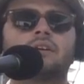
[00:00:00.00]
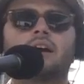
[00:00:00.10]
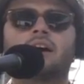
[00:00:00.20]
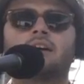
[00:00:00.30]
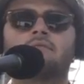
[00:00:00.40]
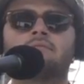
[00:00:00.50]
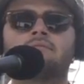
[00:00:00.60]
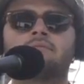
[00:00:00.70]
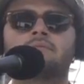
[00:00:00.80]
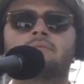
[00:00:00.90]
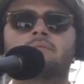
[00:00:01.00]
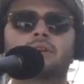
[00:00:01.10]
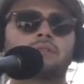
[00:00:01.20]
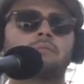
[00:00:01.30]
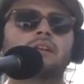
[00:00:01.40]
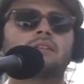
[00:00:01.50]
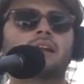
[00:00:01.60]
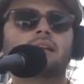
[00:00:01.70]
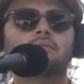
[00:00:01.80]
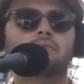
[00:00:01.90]
But the minute
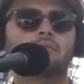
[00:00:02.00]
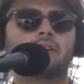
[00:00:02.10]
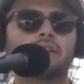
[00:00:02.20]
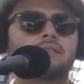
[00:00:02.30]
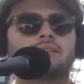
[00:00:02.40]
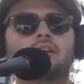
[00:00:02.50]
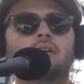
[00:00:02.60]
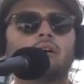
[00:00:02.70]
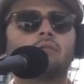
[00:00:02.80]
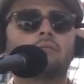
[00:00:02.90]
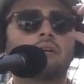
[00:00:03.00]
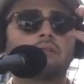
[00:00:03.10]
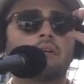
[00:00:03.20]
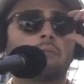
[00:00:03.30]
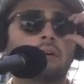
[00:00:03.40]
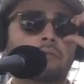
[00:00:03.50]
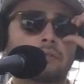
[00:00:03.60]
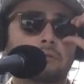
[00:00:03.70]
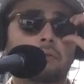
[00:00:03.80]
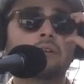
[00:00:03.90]
that I release, all my
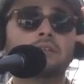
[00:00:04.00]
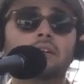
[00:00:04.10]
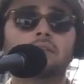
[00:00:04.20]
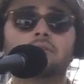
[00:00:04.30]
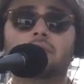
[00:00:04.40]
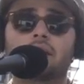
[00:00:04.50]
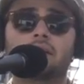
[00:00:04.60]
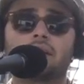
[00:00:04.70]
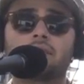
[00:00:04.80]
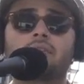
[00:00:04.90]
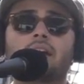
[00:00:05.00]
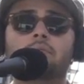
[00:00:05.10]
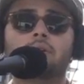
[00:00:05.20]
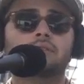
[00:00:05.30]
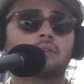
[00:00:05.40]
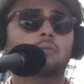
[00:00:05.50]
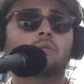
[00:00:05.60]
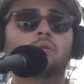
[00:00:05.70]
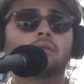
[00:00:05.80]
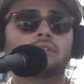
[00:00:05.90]
friends are bartenders, when I give that book to the
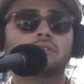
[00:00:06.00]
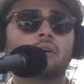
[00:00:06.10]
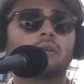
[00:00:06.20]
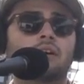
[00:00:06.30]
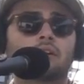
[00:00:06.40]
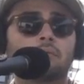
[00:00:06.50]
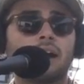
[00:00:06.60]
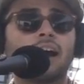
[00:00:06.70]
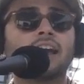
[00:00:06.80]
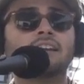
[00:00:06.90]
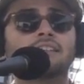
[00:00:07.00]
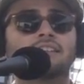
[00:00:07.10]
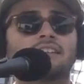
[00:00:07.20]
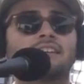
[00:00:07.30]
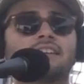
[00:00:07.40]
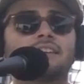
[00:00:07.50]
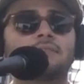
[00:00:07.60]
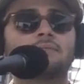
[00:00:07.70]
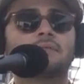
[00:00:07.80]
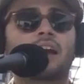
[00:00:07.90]
world, it's no longer mine.
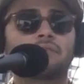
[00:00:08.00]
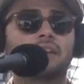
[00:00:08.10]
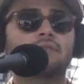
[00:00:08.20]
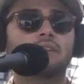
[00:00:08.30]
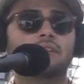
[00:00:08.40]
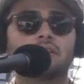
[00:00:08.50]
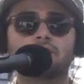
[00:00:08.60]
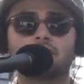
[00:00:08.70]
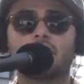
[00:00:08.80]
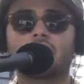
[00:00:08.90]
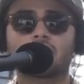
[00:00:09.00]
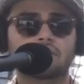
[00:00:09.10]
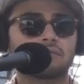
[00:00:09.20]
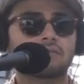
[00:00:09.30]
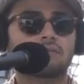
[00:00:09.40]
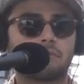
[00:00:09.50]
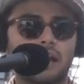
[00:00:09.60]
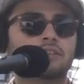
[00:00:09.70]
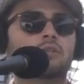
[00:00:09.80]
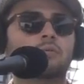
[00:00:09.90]
I've given the art
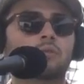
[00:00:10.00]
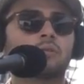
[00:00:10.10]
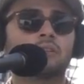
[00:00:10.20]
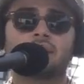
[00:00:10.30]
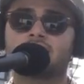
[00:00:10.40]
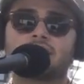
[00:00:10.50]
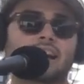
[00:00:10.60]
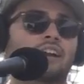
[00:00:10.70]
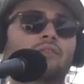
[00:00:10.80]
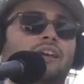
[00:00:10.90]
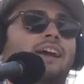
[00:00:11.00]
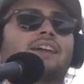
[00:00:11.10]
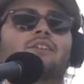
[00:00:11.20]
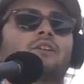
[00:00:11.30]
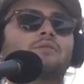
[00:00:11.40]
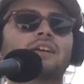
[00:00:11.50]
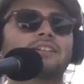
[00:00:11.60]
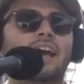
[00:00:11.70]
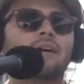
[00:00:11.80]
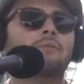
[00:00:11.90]
back to the world, and it's like I don't get
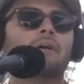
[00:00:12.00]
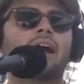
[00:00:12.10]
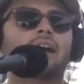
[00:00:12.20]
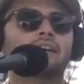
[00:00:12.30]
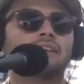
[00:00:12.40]
to have it back.